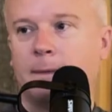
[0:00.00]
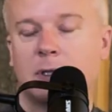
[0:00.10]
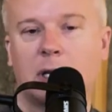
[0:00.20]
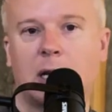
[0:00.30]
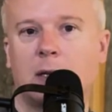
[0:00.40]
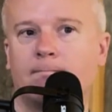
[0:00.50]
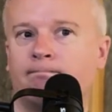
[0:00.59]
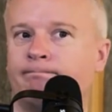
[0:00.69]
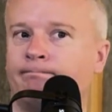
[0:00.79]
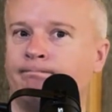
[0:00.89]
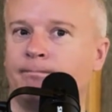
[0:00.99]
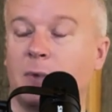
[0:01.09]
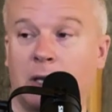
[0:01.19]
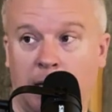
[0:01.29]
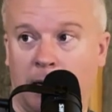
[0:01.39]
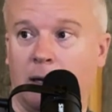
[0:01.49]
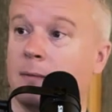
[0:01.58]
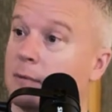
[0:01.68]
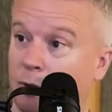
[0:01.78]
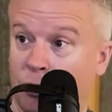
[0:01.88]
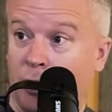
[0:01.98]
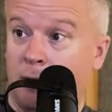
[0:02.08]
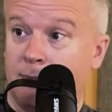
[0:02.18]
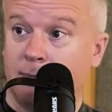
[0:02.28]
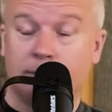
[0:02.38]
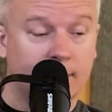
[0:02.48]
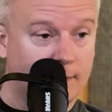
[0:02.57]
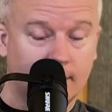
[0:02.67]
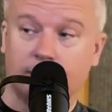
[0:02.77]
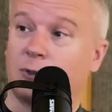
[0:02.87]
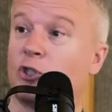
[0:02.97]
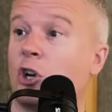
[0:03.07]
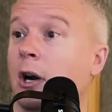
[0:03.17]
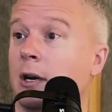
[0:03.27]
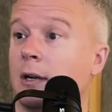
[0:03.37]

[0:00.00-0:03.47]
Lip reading: It's like, okay, good. It's a start.